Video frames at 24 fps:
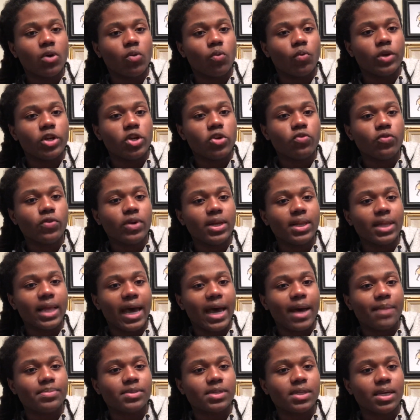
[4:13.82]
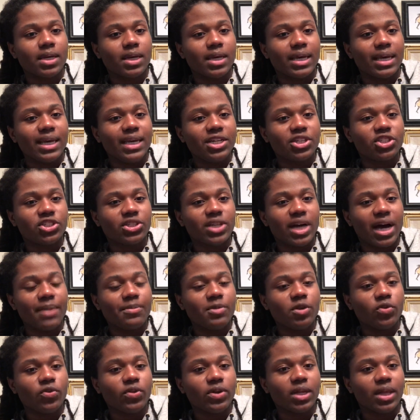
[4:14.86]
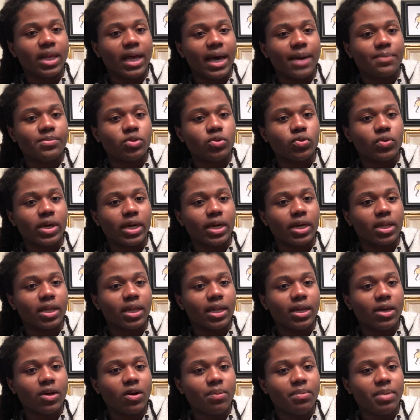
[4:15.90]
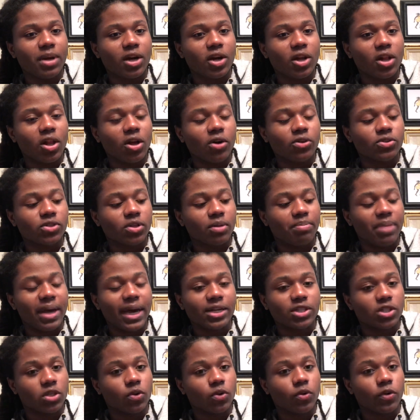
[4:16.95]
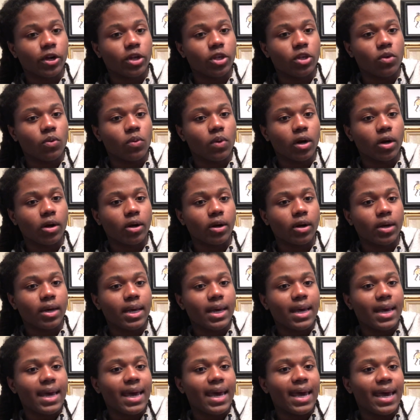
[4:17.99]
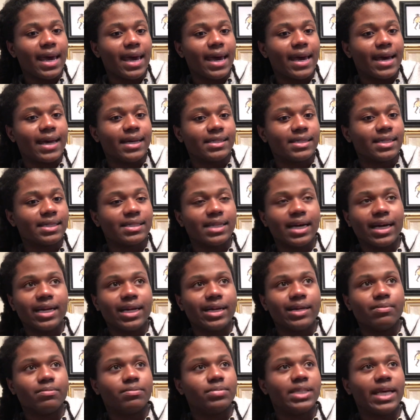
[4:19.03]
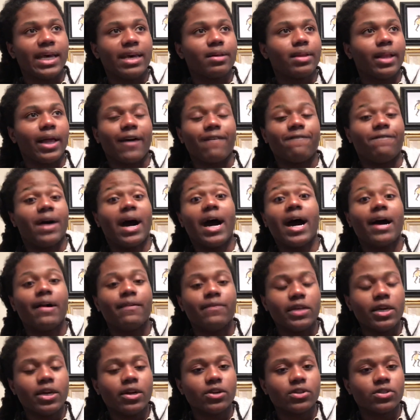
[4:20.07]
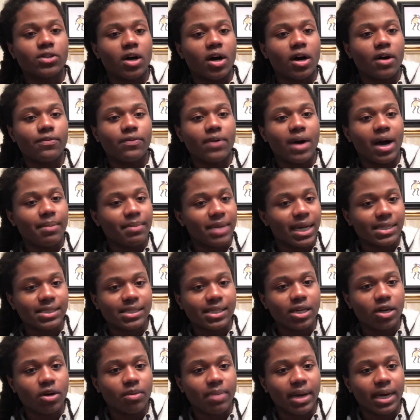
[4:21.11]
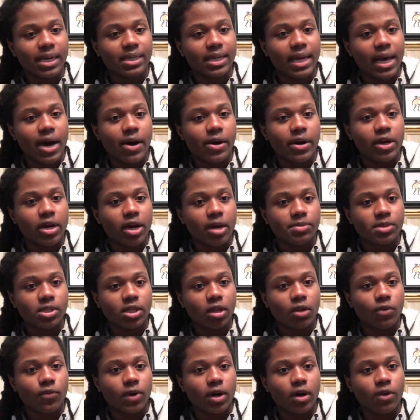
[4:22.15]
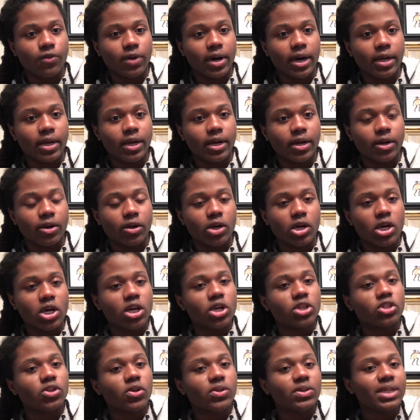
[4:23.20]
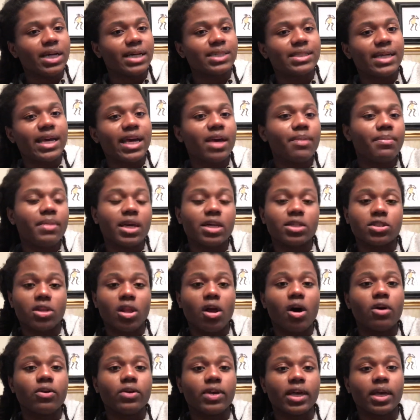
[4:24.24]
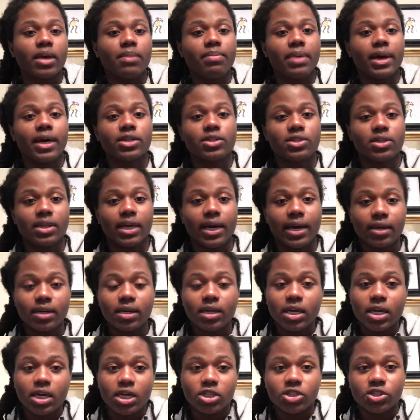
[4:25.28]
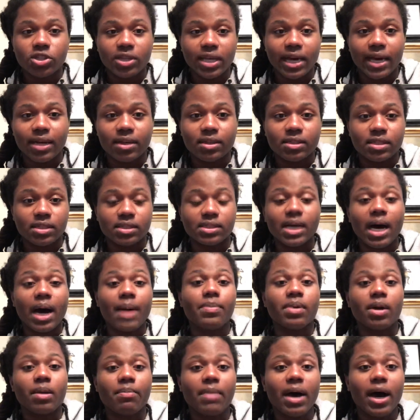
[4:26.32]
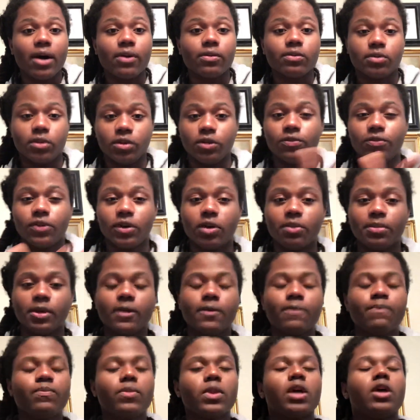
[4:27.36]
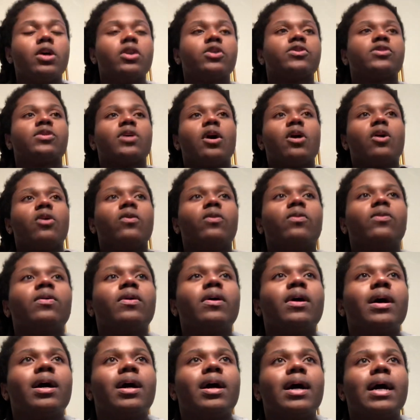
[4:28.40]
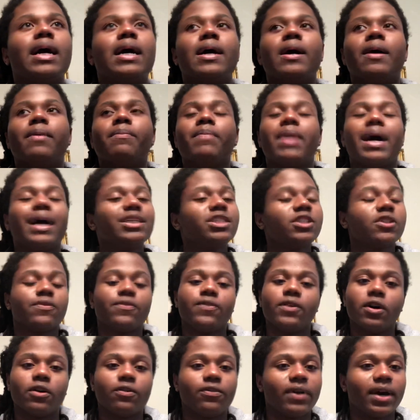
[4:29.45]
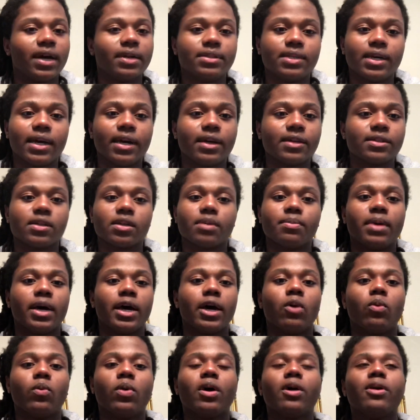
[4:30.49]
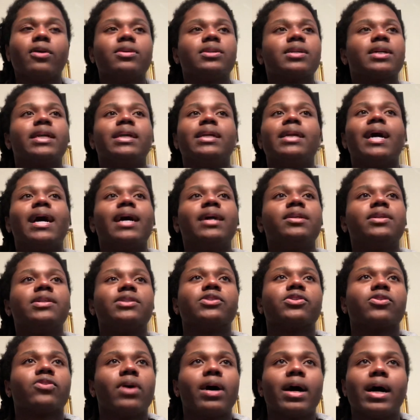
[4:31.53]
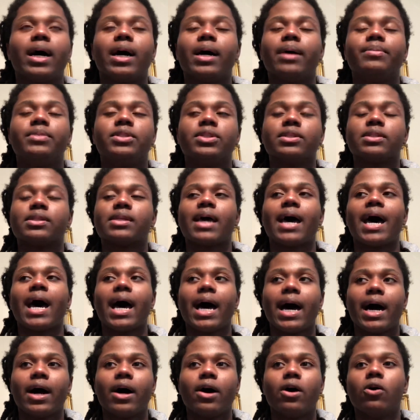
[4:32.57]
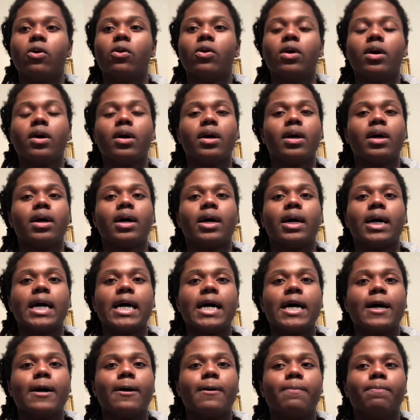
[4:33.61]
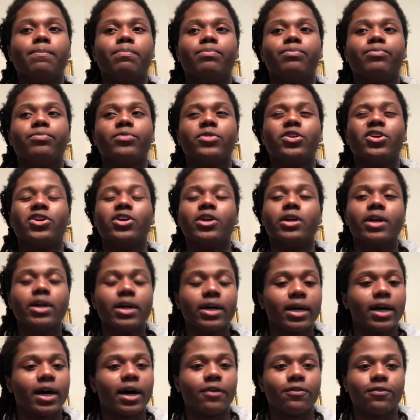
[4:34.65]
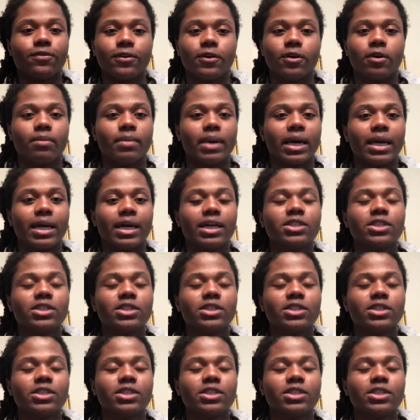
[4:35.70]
When you relapse, each time you relapse, you get a little bit closer back to where you were. And since I didn't take like 5 years off, I'm not still back down here. I'm still around right here. So it's not taking me as long to get back to the top of the mountain. You feel me? So I just feel fantastic, man. Words cannot describe just how good I feel, man.